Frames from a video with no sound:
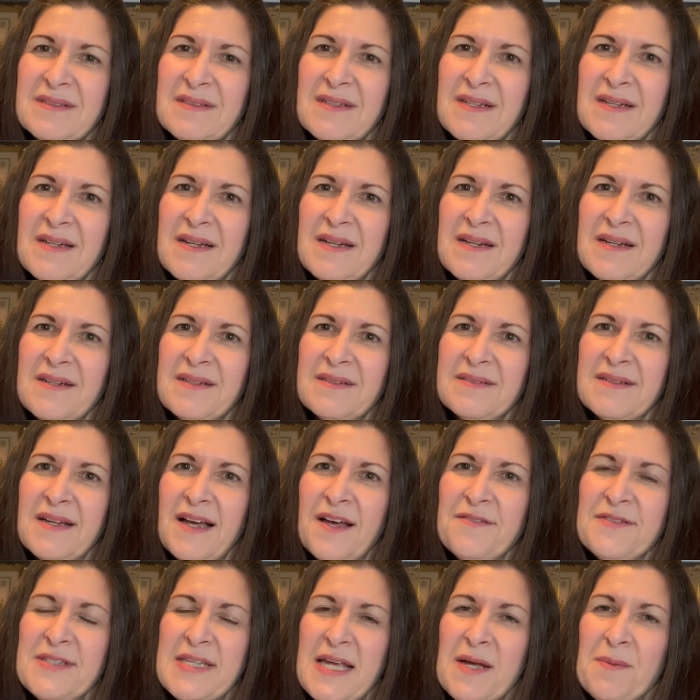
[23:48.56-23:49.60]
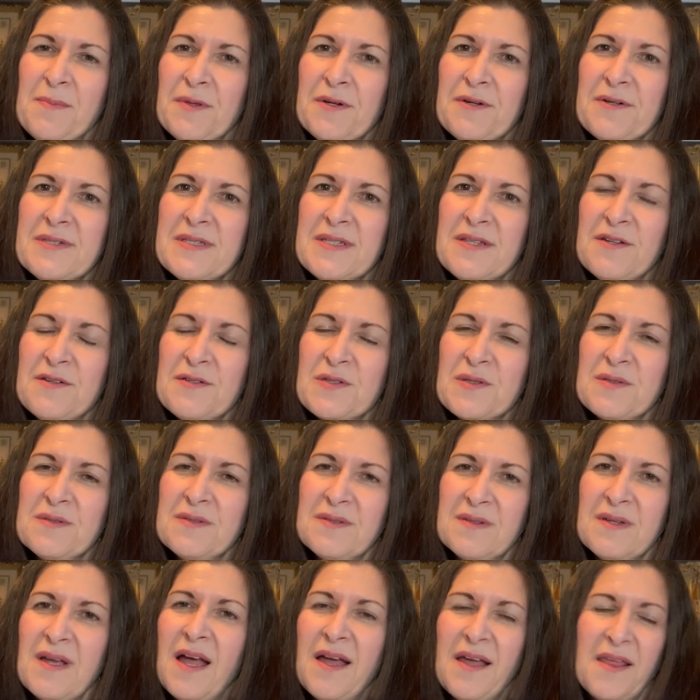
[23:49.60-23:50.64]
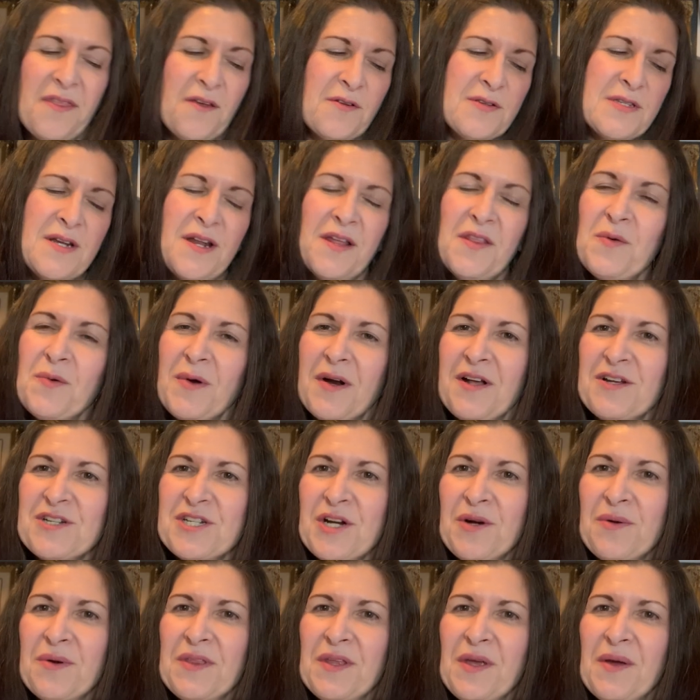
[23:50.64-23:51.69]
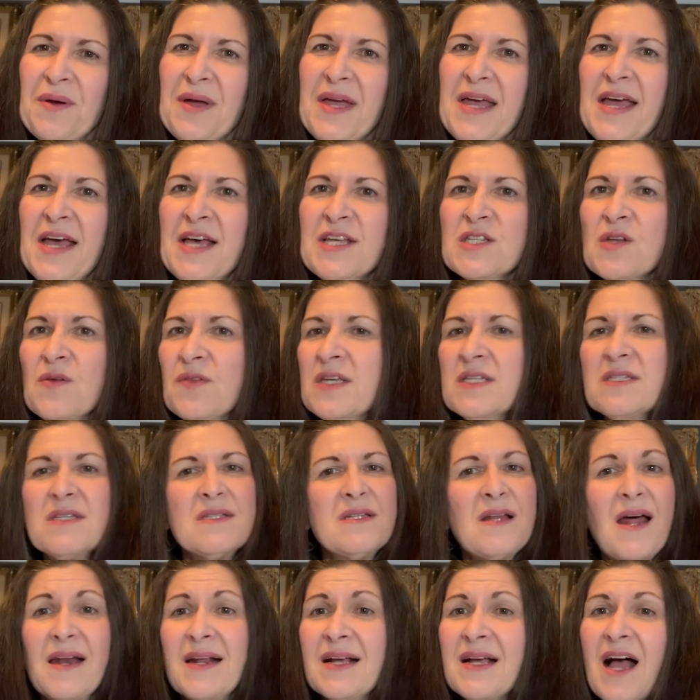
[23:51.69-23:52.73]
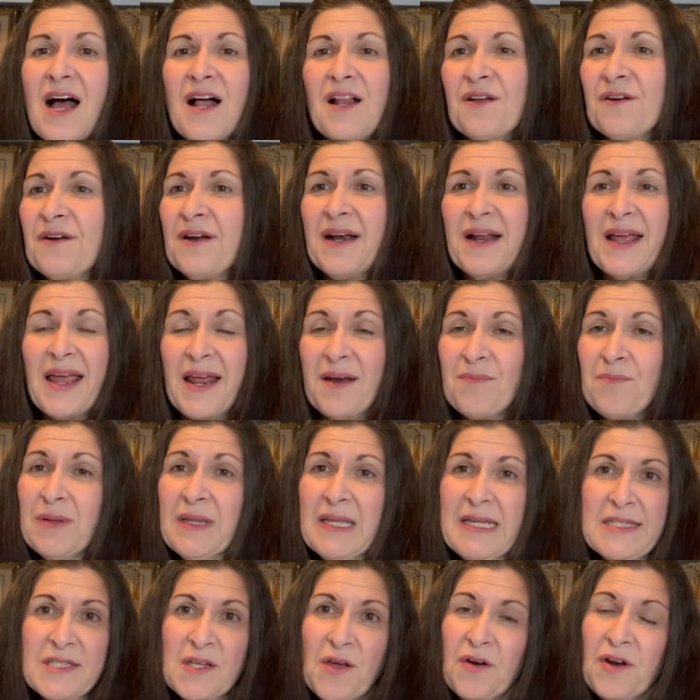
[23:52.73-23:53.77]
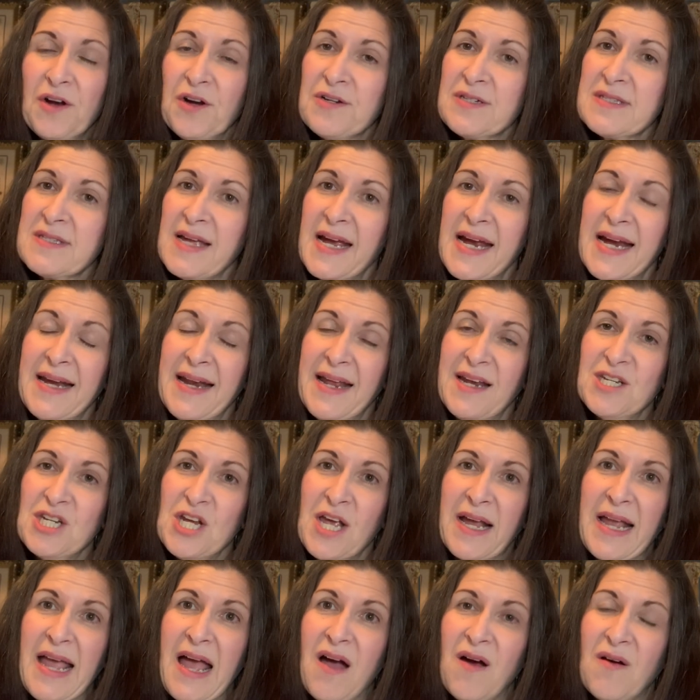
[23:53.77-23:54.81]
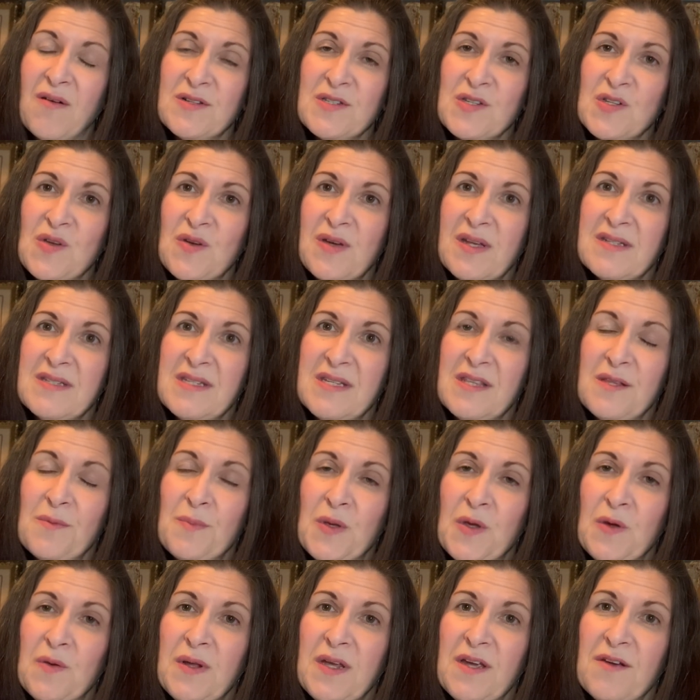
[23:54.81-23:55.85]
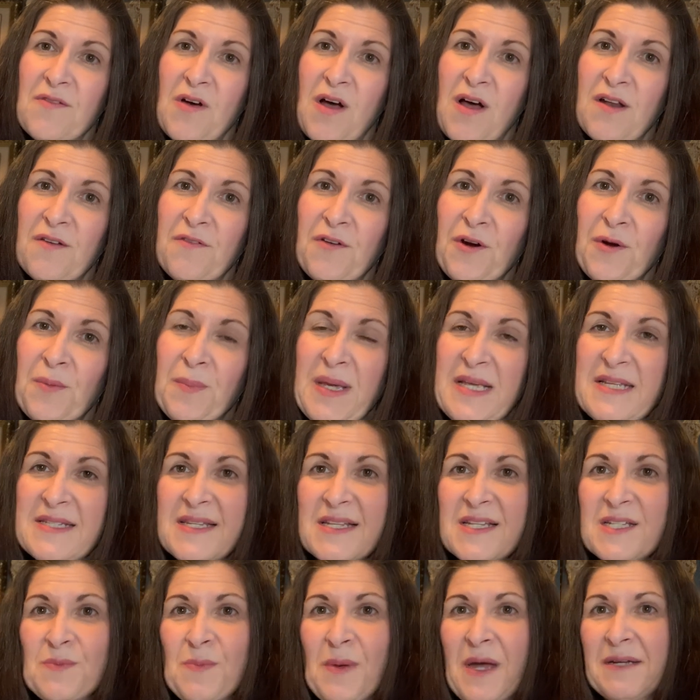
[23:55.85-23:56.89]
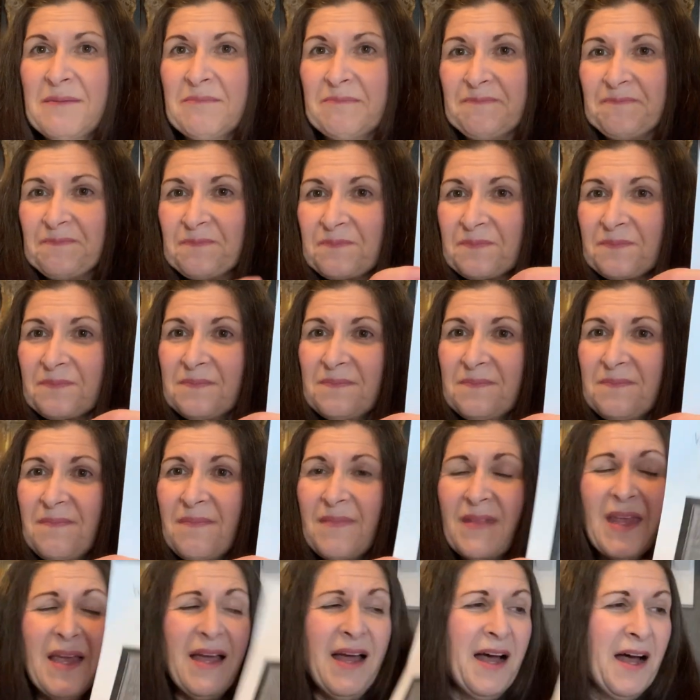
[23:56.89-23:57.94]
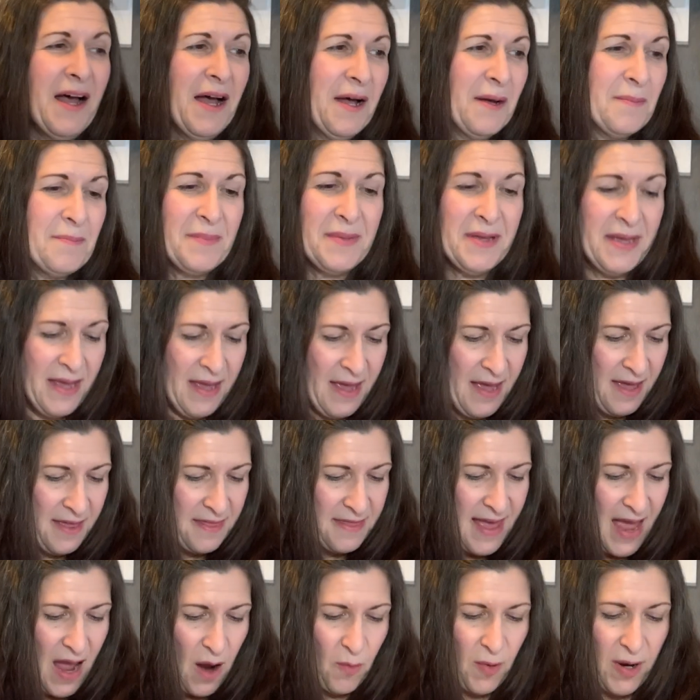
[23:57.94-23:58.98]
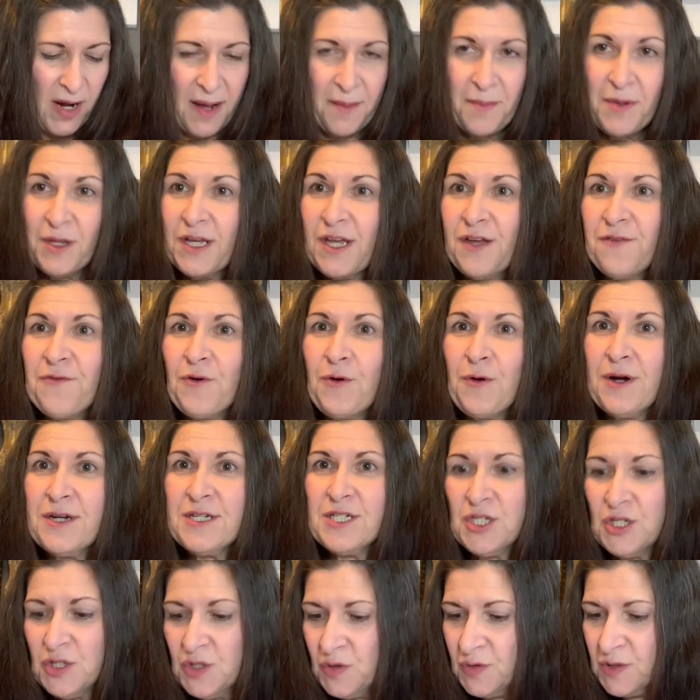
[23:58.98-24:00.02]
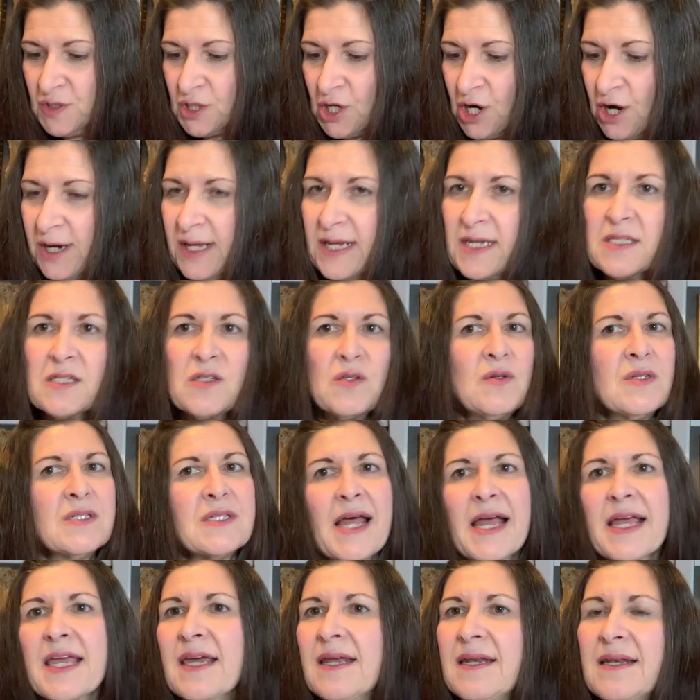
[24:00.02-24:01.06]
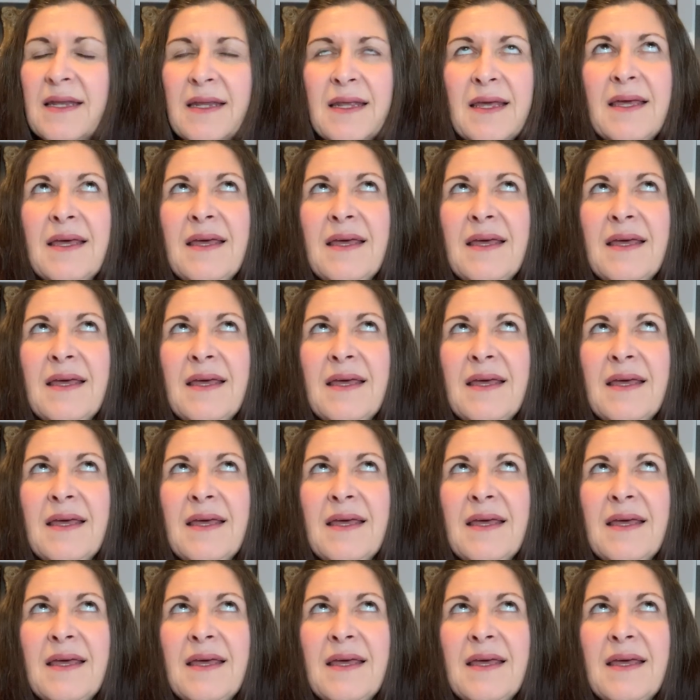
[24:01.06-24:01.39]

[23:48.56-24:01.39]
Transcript: uh, of samplers. There's uh, there's another one I'll share with you. So this is not in color and, and please go to her site and check out so you can see the beauty of all of her pieces. But um, that one I'm looking forward to starting as soon as I can